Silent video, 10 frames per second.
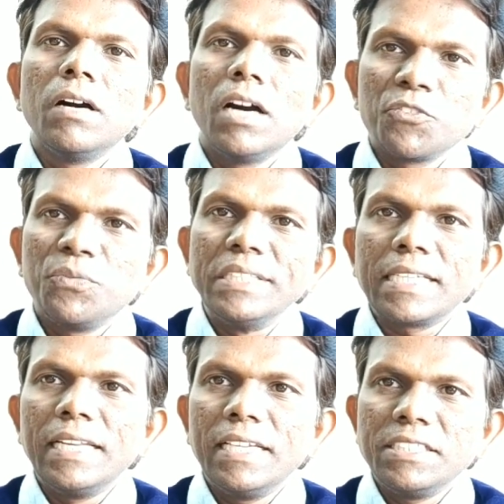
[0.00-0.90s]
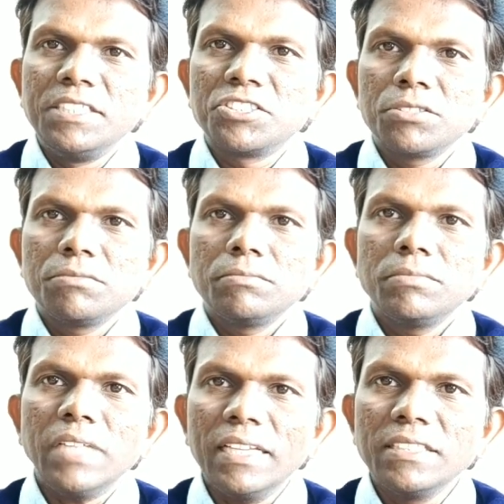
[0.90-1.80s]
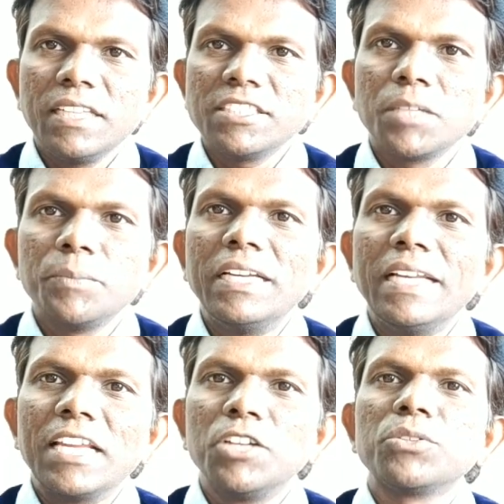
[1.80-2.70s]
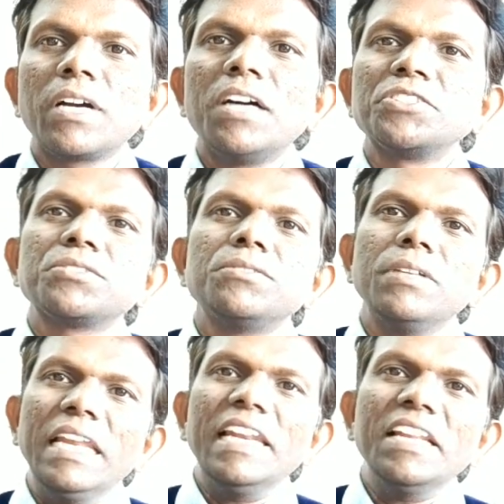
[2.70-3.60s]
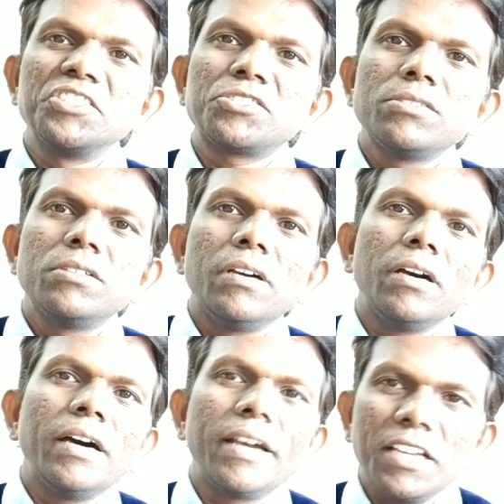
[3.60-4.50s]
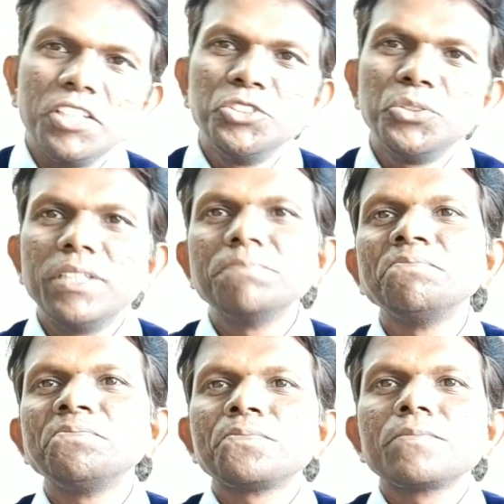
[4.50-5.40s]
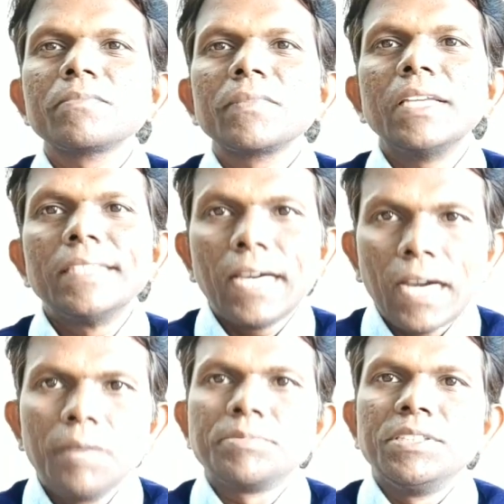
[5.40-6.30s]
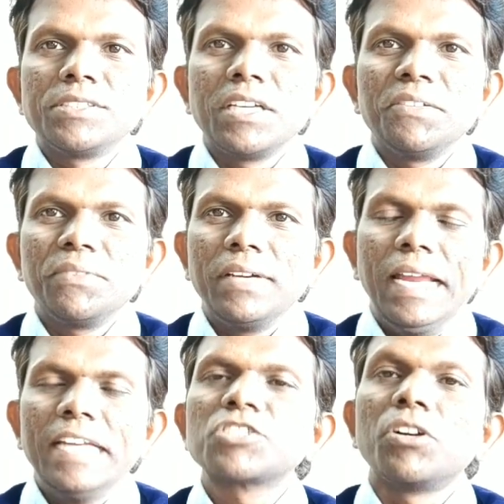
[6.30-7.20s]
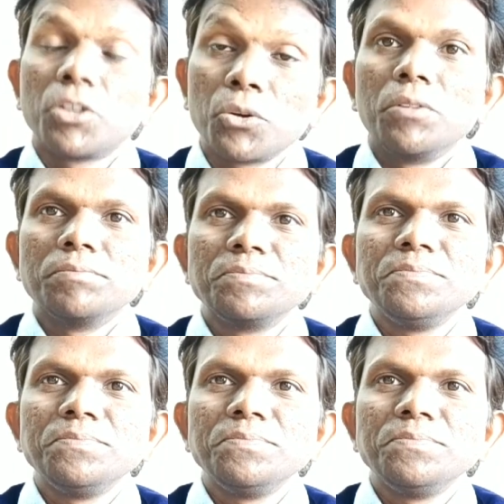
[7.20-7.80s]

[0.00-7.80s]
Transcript: or physical agents that is reasonably likely to cause illness or injury in the absence of its control.